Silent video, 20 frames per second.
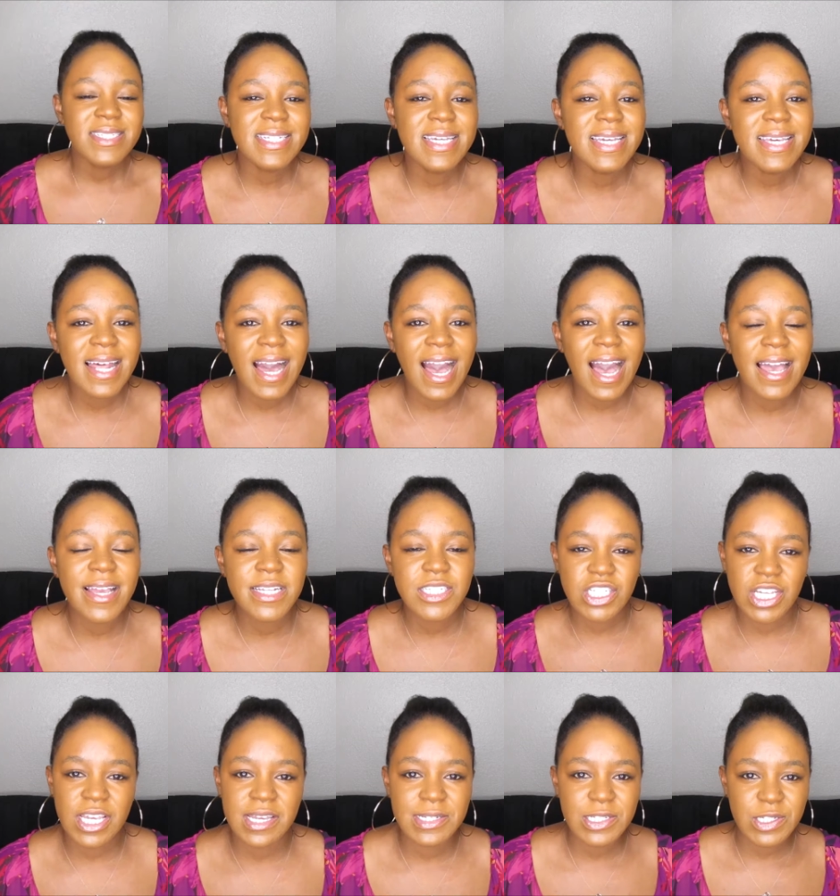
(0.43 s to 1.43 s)
Did I
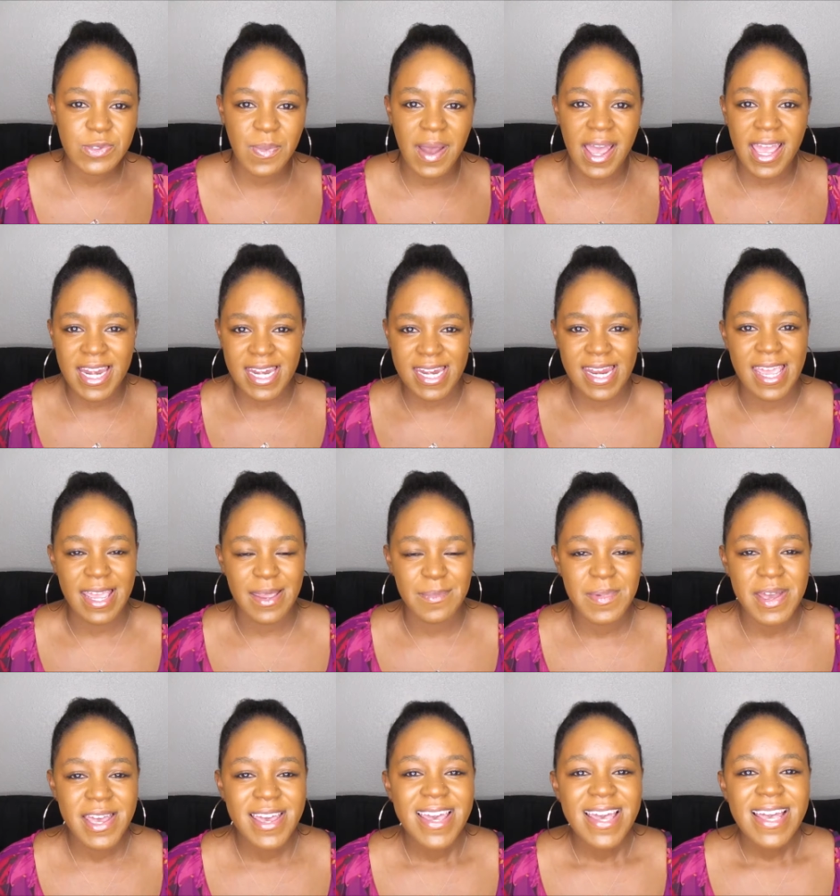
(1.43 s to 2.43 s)
change my
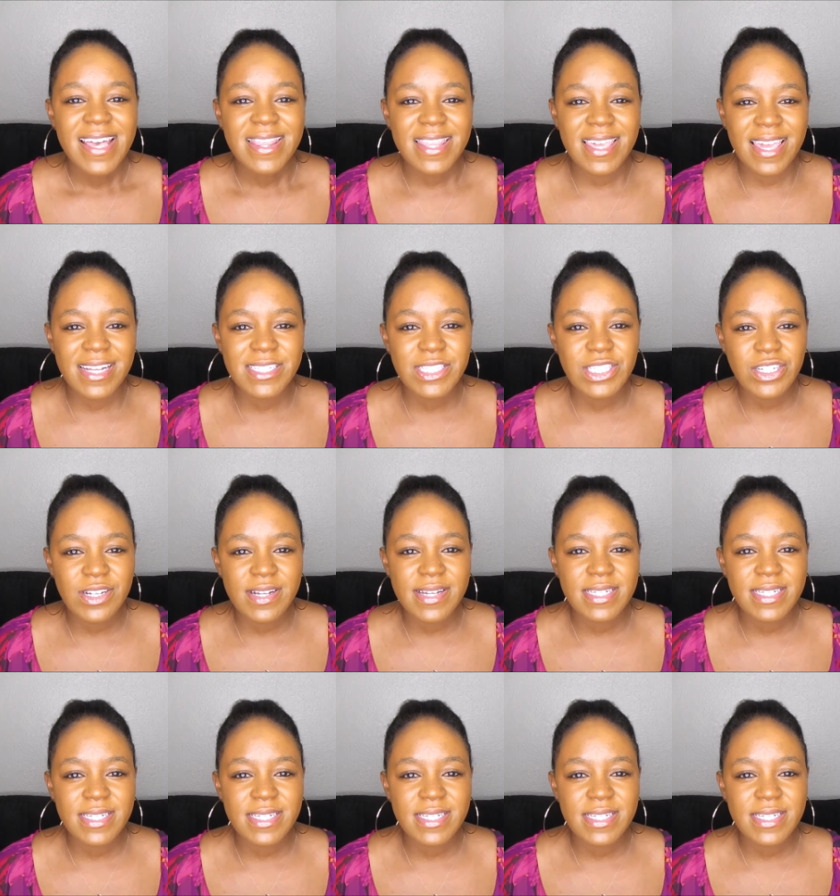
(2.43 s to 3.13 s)
name? The answer